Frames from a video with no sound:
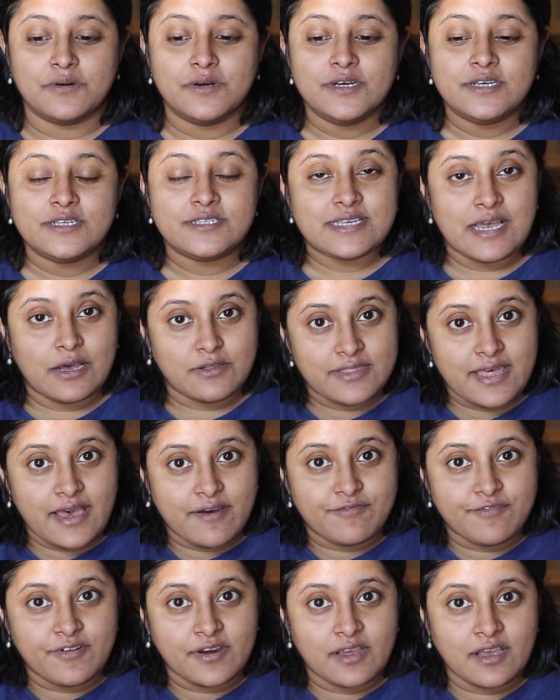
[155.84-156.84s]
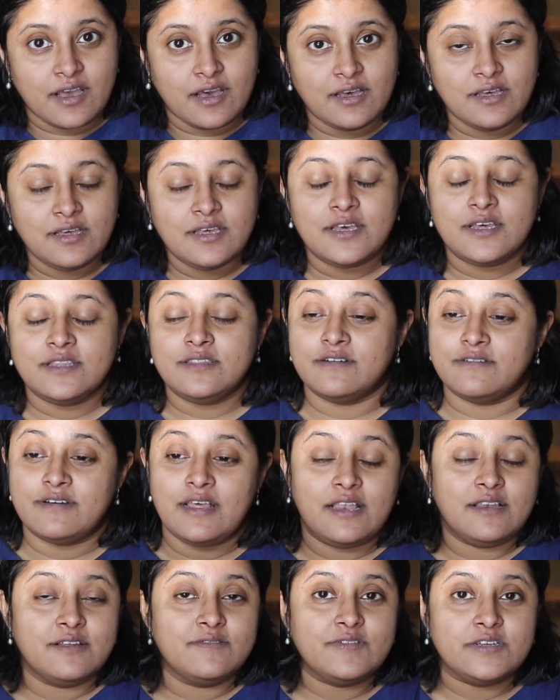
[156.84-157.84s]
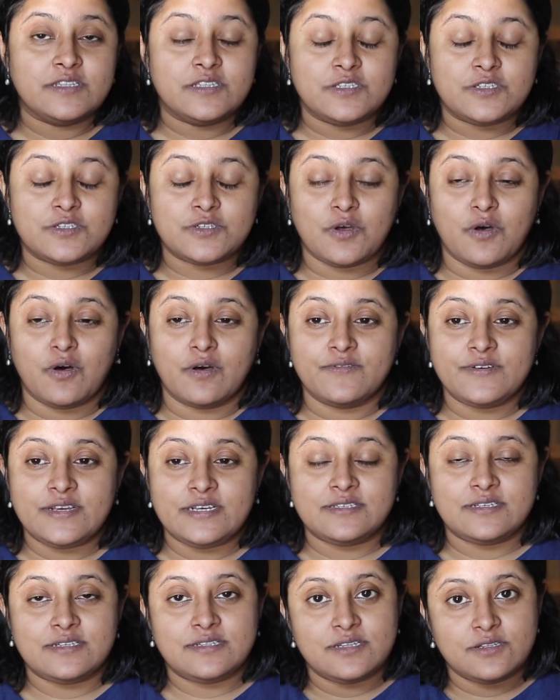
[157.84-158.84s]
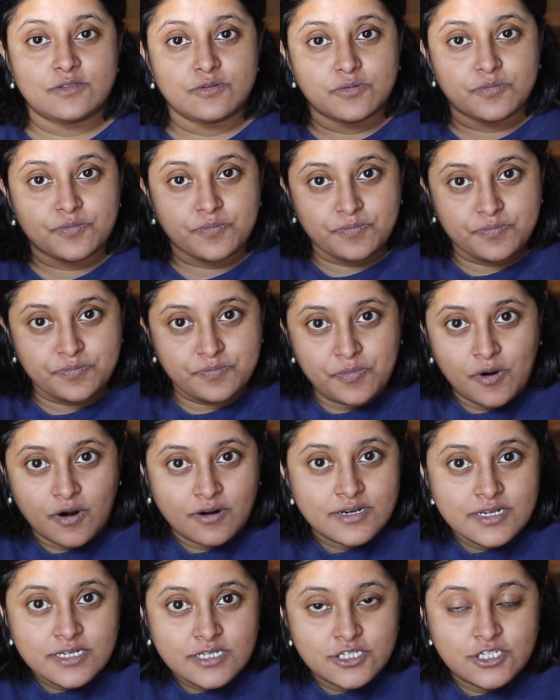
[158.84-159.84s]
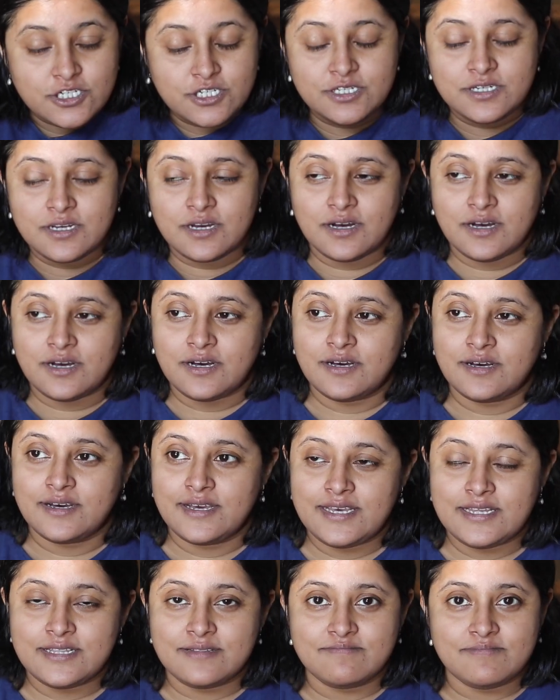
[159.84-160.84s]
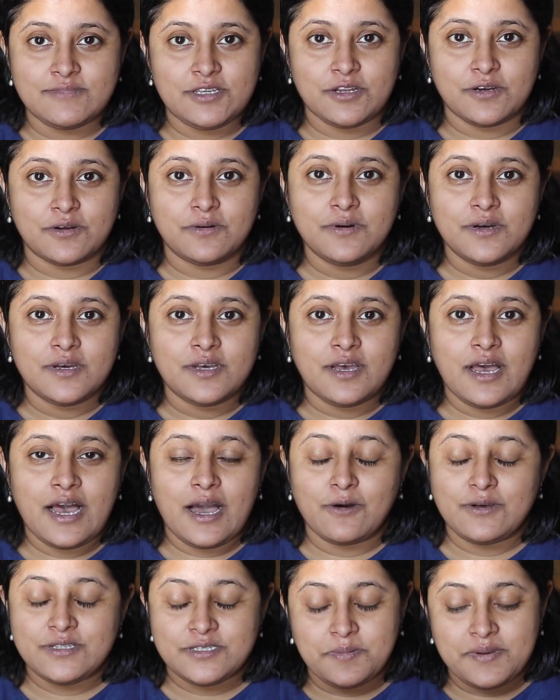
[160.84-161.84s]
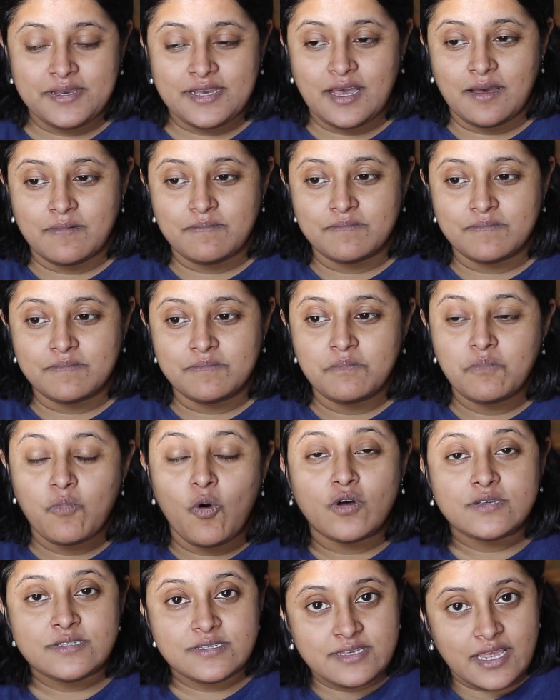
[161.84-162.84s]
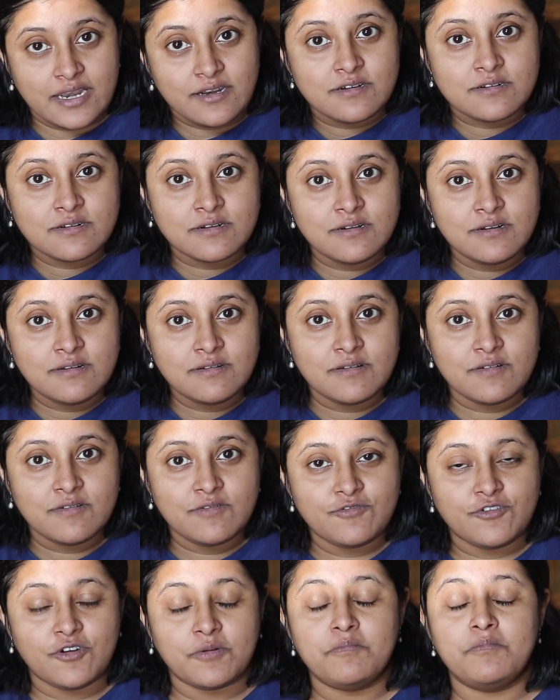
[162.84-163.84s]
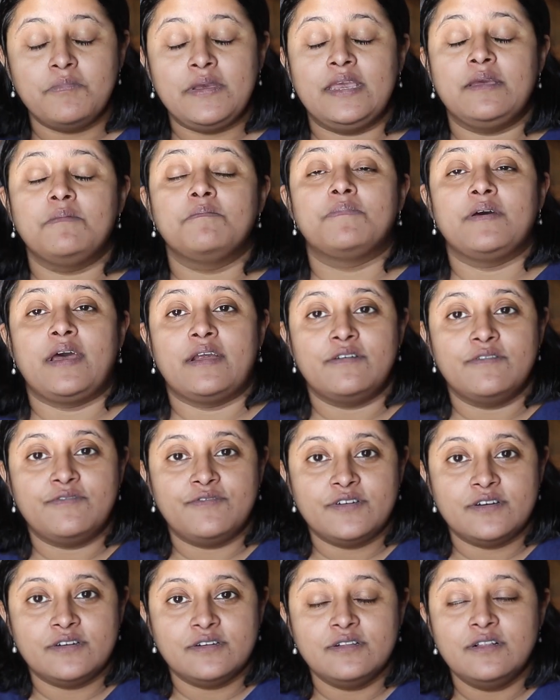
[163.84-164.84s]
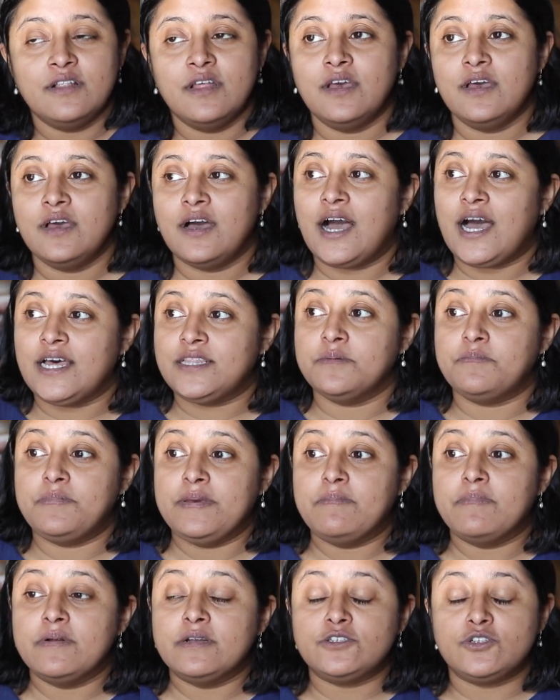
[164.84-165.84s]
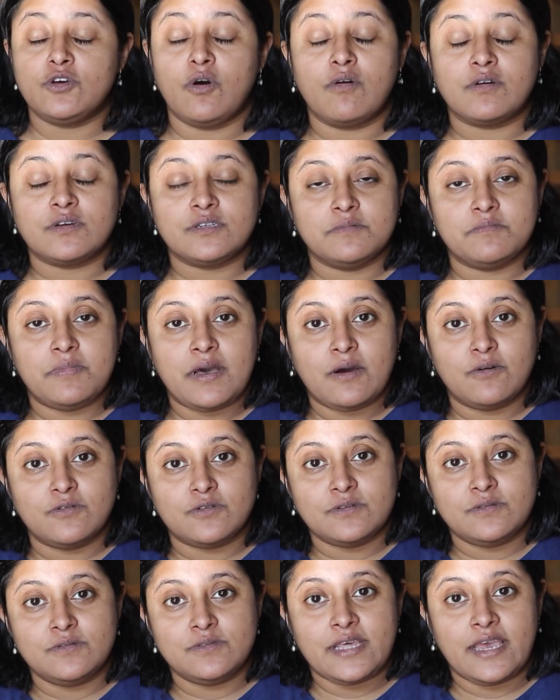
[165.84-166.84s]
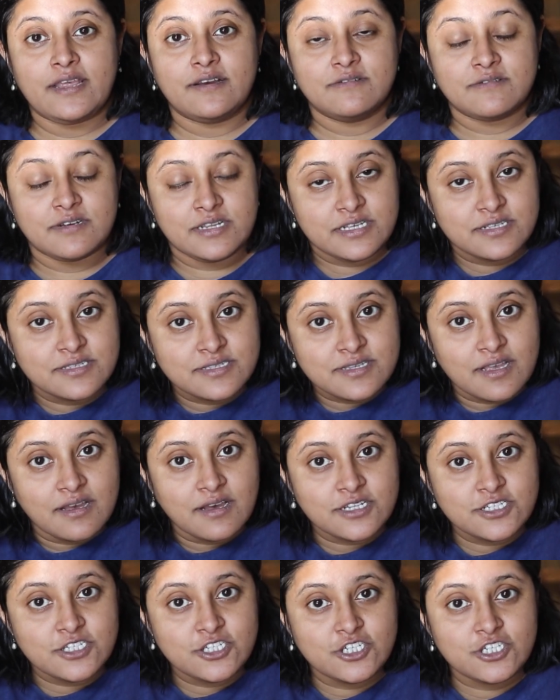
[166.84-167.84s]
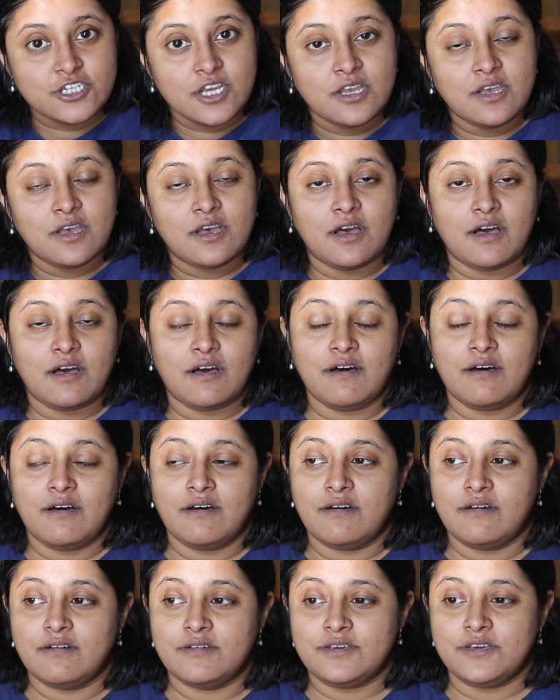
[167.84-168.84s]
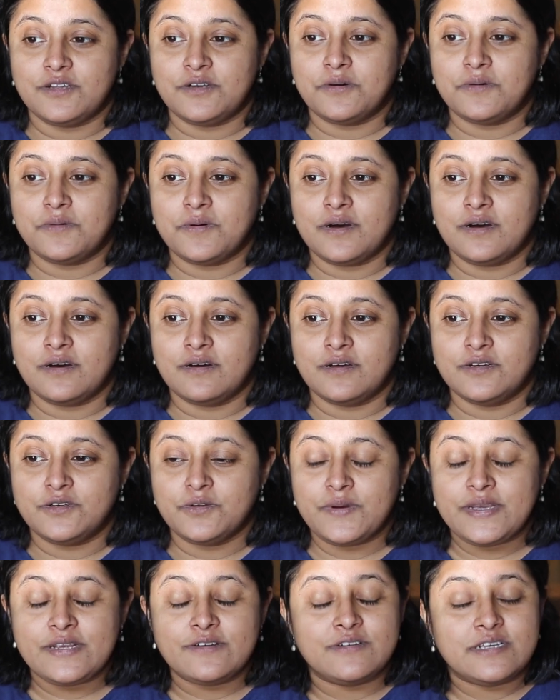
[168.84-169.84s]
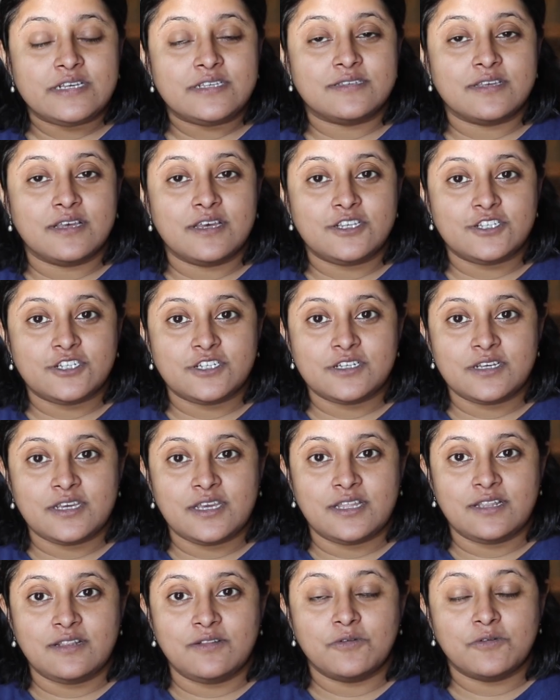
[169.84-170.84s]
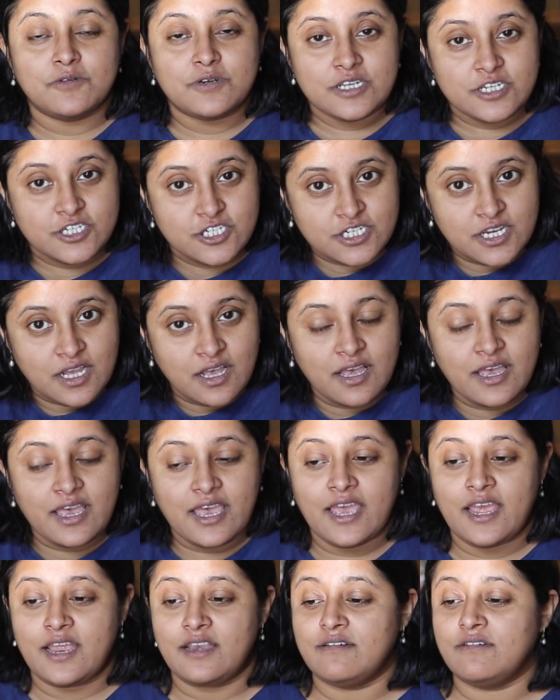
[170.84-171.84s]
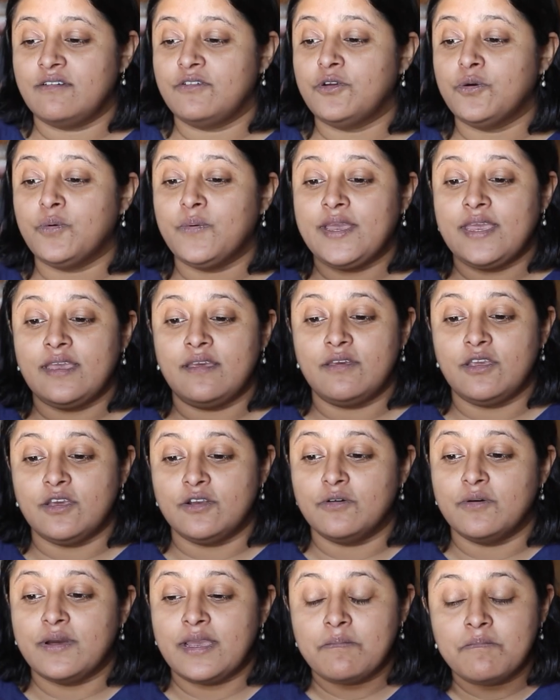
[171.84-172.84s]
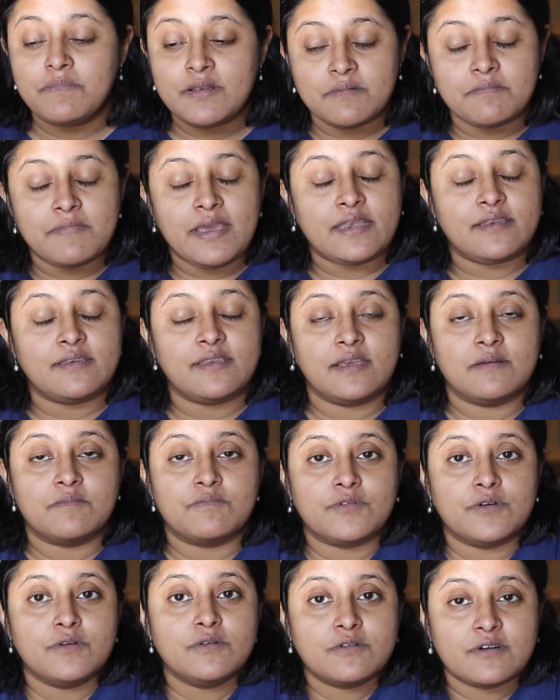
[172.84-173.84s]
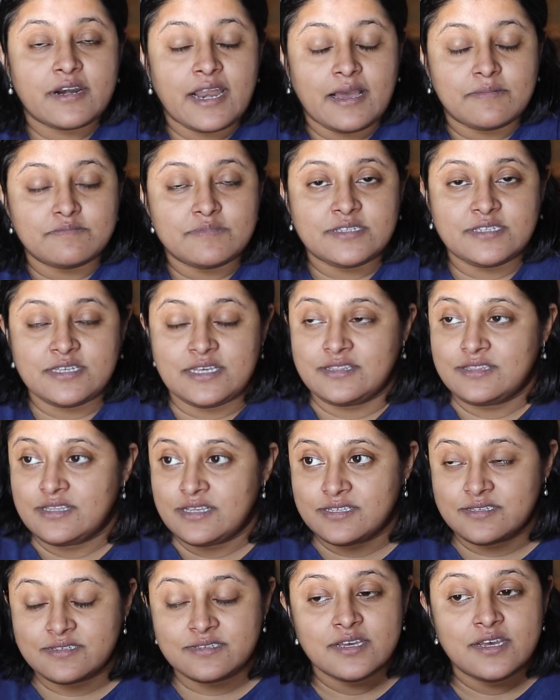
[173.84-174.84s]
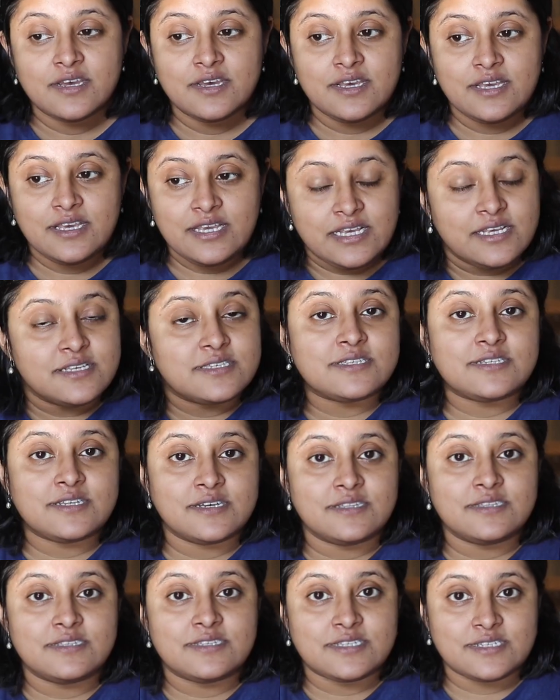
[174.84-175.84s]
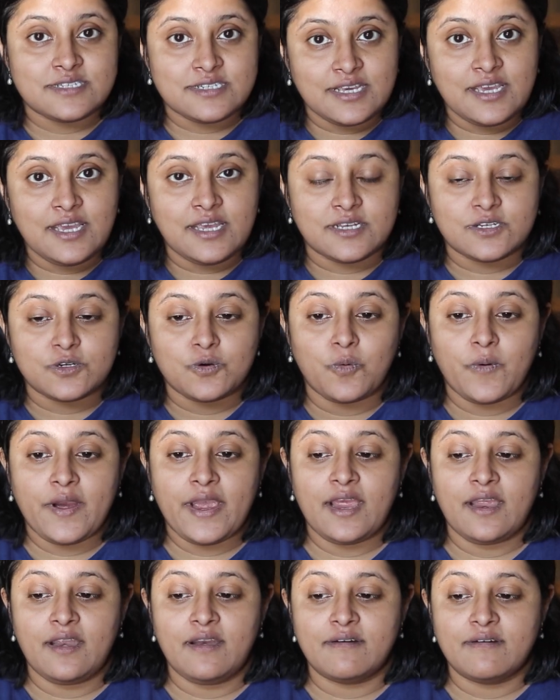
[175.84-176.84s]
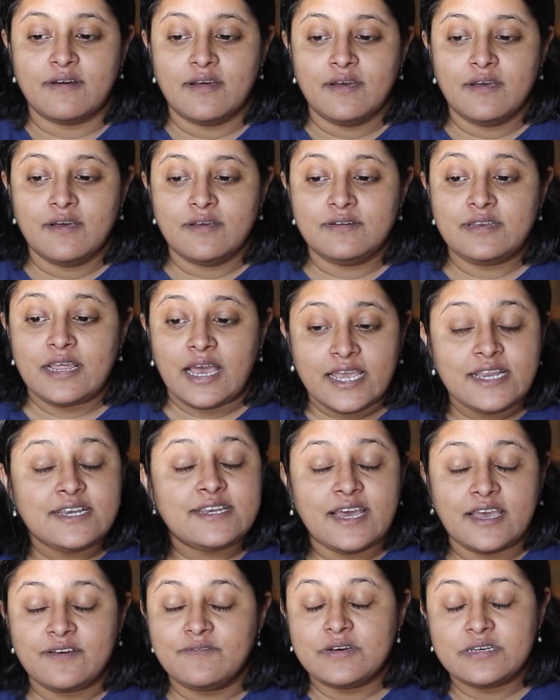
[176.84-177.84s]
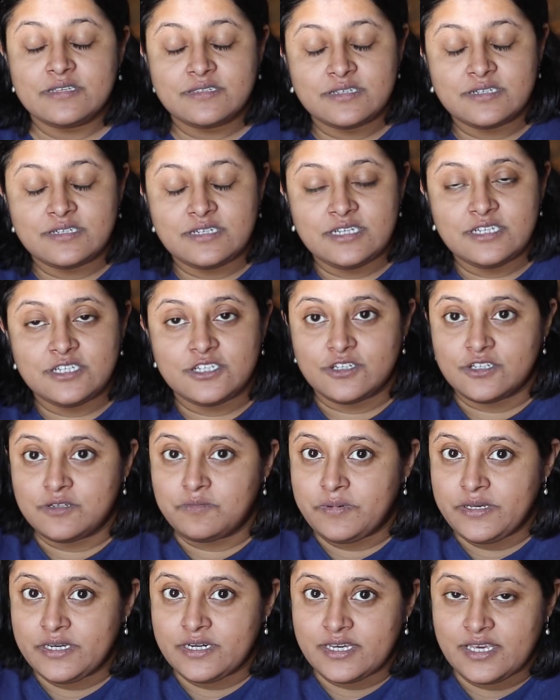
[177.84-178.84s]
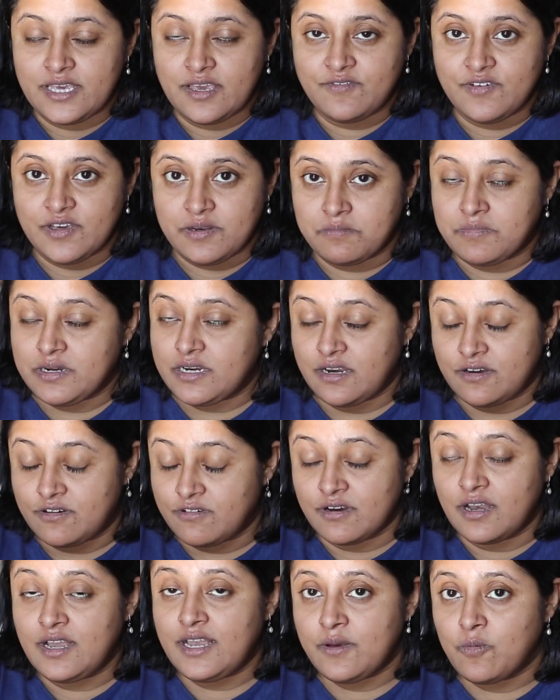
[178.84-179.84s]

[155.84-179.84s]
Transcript: South Africa, the relevance of Isididu porridge in how it's become more central from being peripheral. Other people talked about their research, doing research in Odisha and doing, implementing programs in this eastern state where diet diversity should be a given, but it really